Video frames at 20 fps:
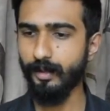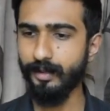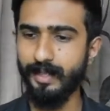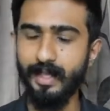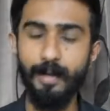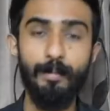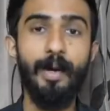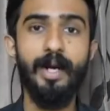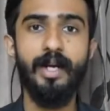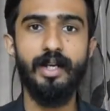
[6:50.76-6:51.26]

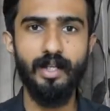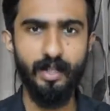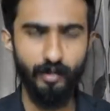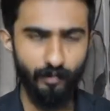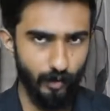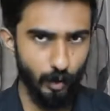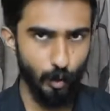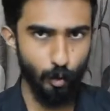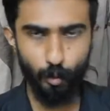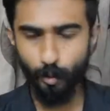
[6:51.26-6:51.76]
they might
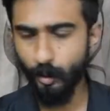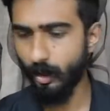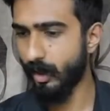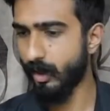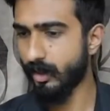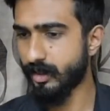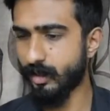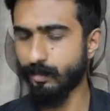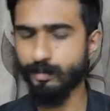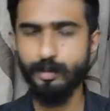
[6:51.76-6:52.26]
give you
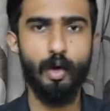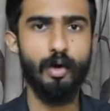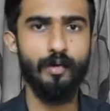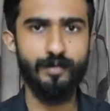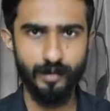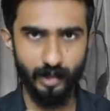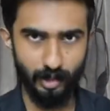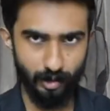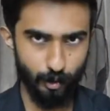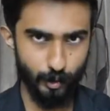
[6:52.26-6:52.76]
some sort of
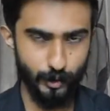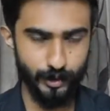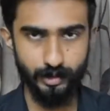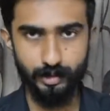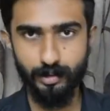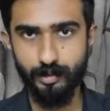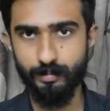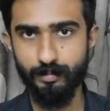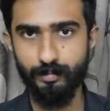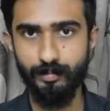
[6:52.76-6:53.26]

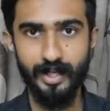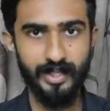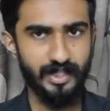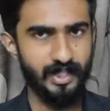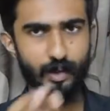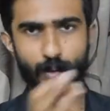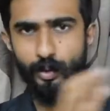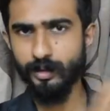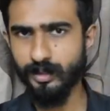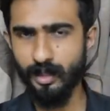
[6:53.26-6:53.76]
solutions let's
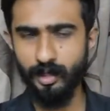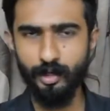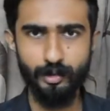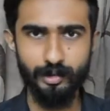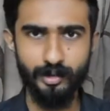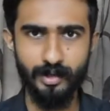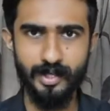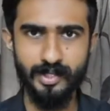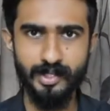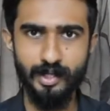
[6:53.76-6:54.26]
say one
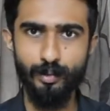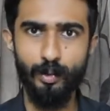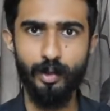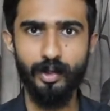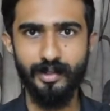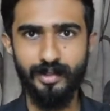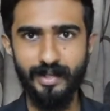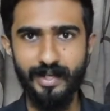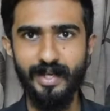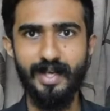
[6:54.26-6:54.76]
solution doesn't
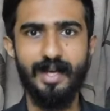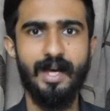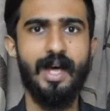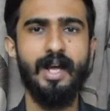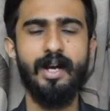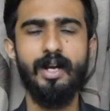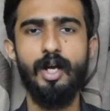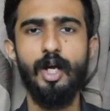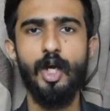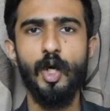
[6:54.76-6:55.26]
work they
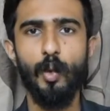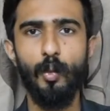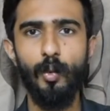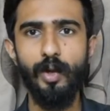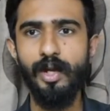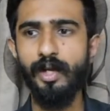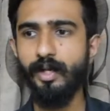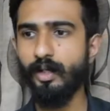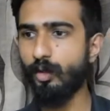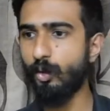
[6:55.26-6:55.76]
are
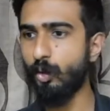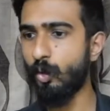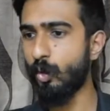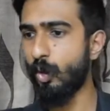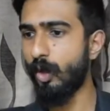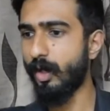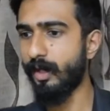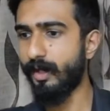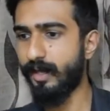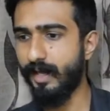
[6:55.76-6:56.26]
willing to
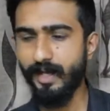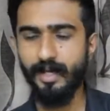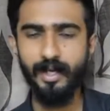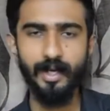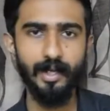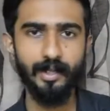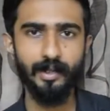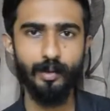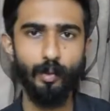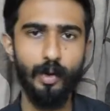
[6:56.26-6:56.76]
take
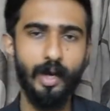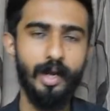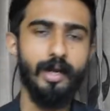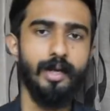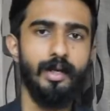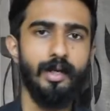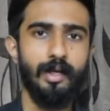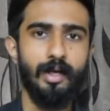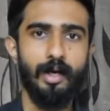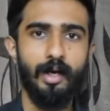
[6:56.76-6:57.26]
another one
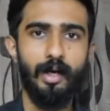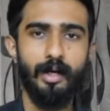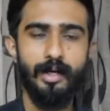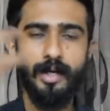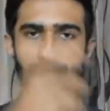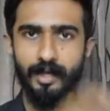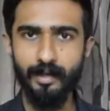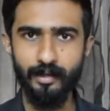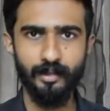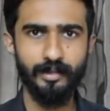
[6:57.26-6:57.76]
uh,
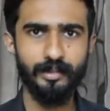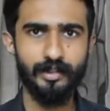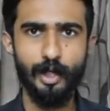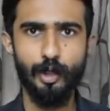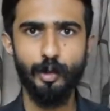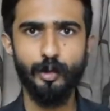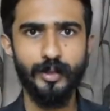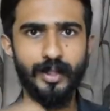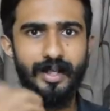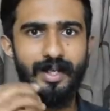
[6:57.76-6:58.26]
take another
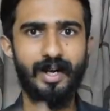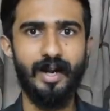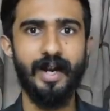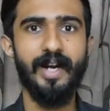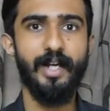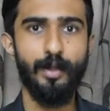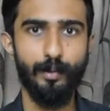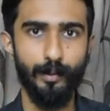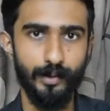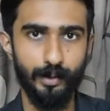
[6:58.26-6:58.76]
solution try
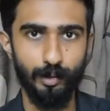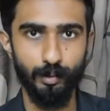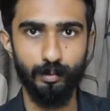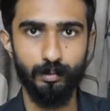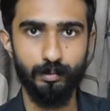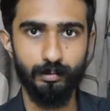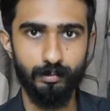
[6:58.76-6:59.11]
it with you